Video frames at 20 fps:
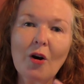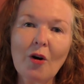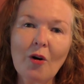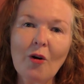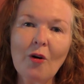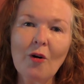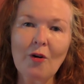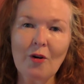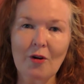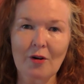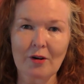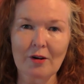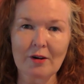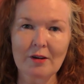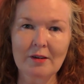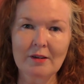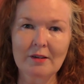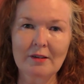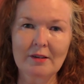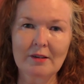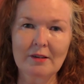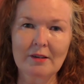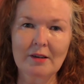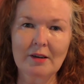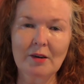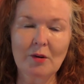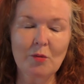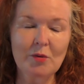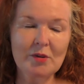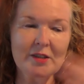Or
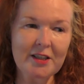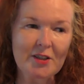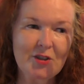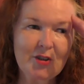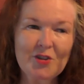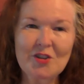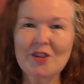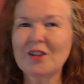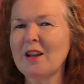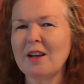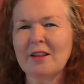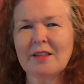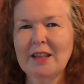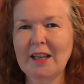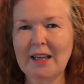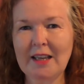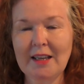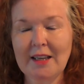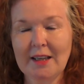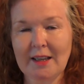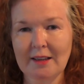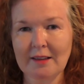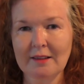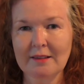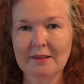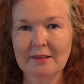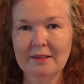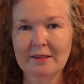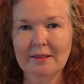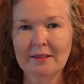was I just not
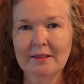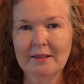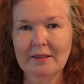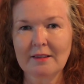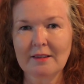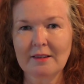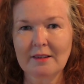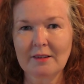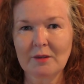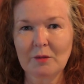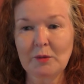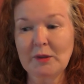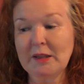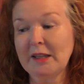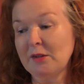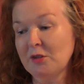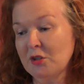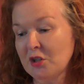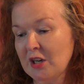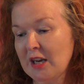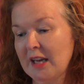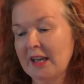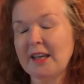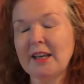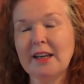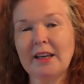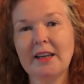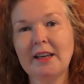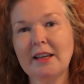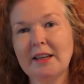thinking without
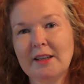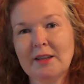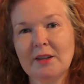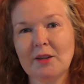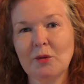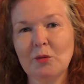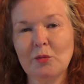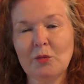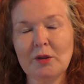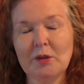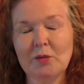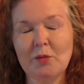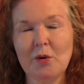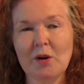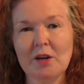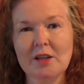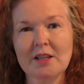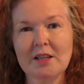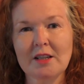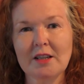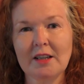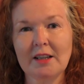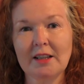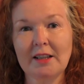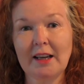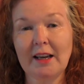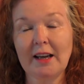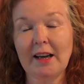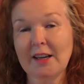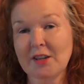checking in with what
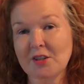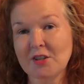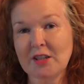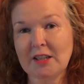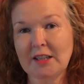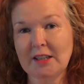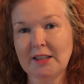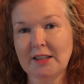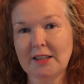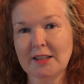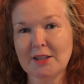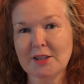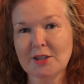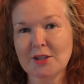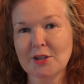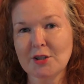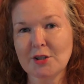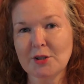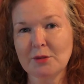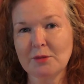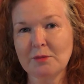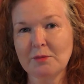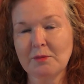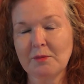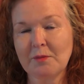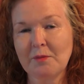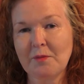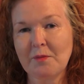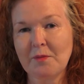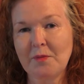I actually need to do?
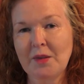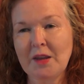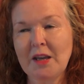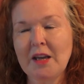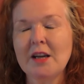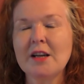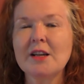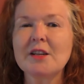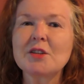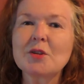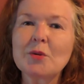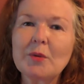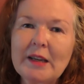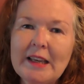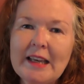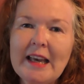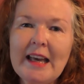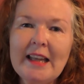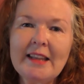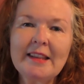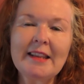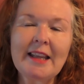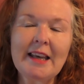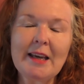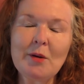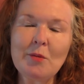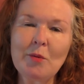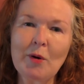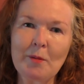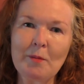So again,
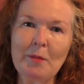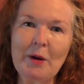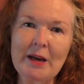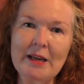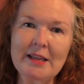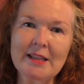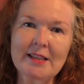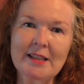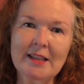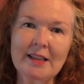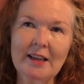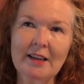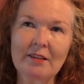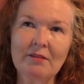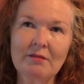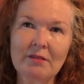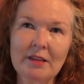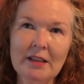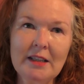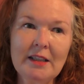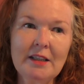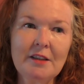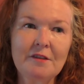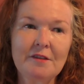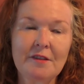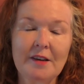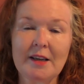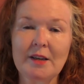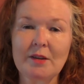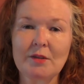they were ways that I really
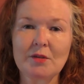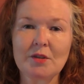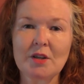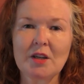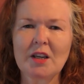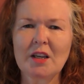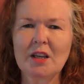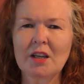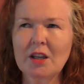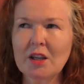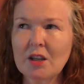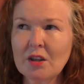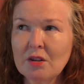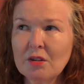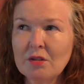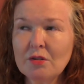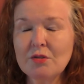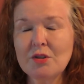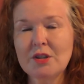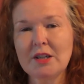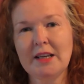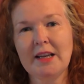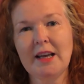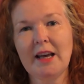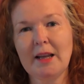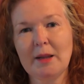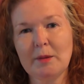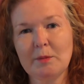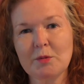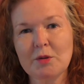found hugely
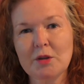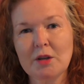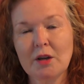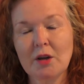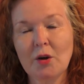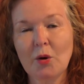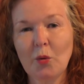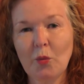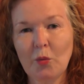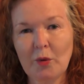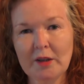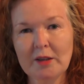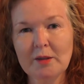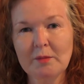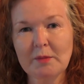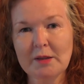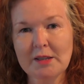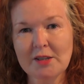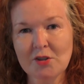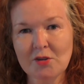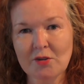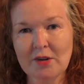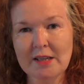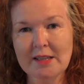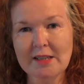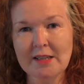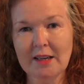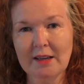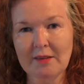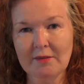helped with my
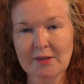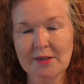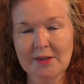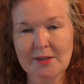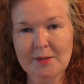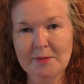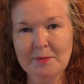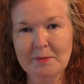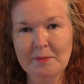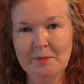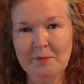stress levels.